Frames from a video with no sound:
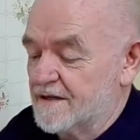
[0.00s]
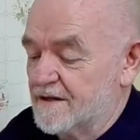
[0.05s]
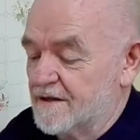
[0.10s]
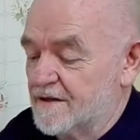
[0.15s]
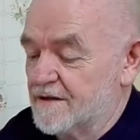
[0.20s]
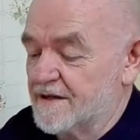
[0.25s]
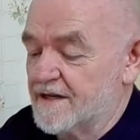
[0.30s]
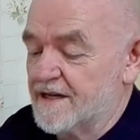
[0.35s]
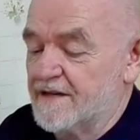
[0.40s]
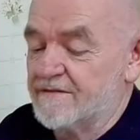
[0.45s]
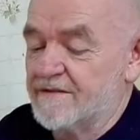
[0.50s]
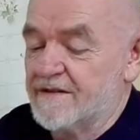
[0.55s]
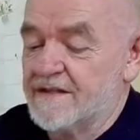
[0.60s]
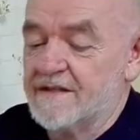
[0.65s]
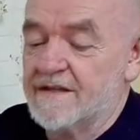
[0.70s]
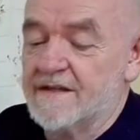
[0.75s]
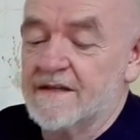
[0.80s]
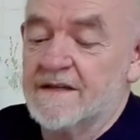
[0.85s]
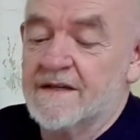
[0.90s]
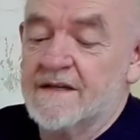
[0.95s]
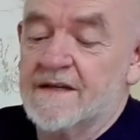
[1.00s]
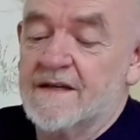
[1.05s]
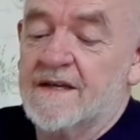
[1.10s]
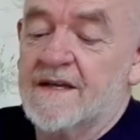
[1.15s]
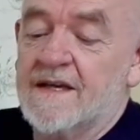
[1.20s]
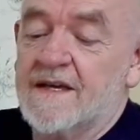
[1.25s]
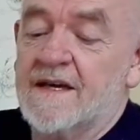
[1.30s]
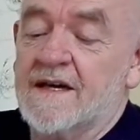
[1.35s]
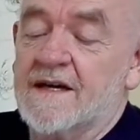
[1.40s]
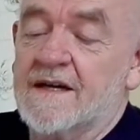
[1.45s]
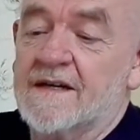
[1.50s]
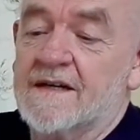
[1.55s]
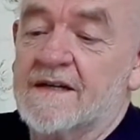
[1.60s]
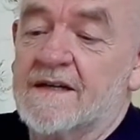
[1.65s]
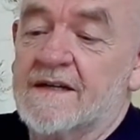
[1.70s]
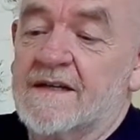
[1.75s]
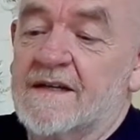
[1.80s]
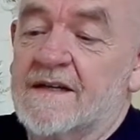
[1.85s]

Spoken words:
or even here.